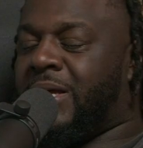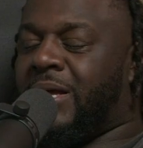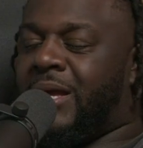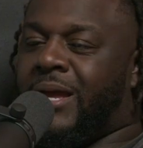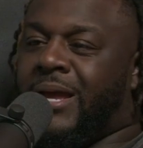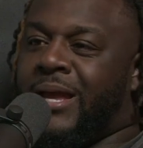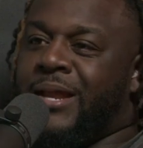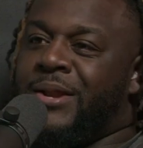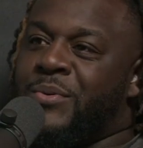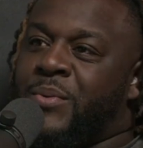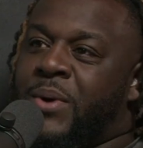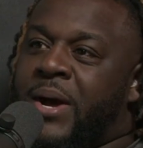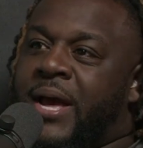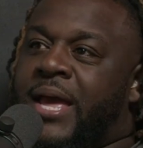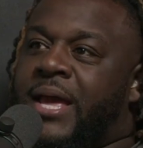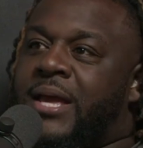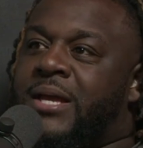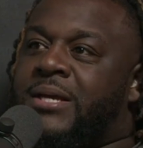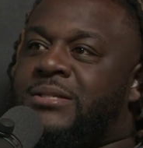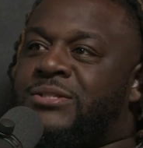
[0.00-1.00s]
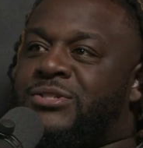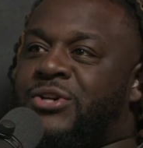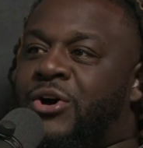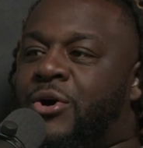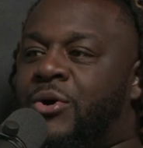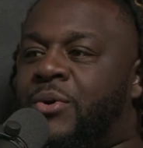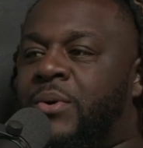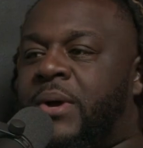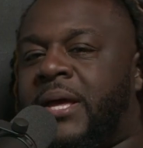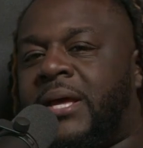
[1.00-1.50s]
anyway,
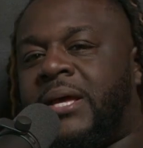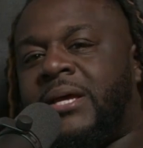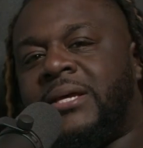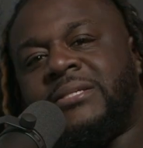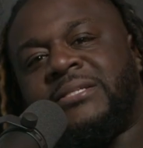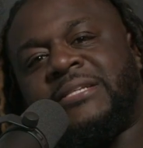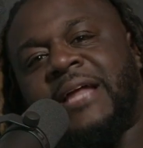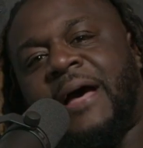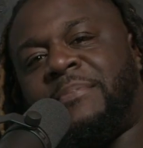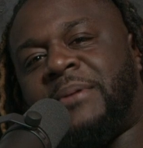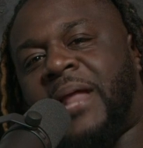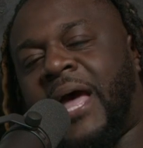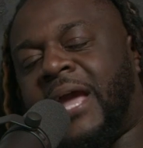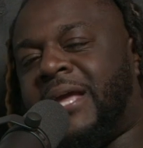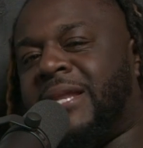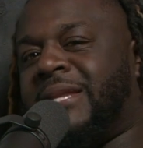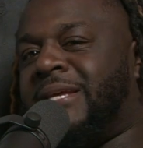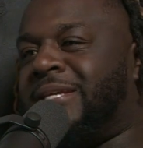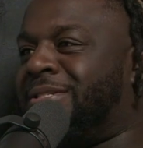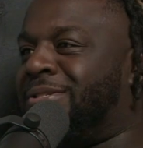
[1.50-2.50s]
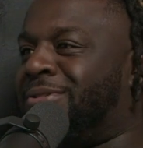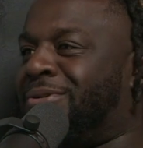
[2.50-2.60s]
so stop liking these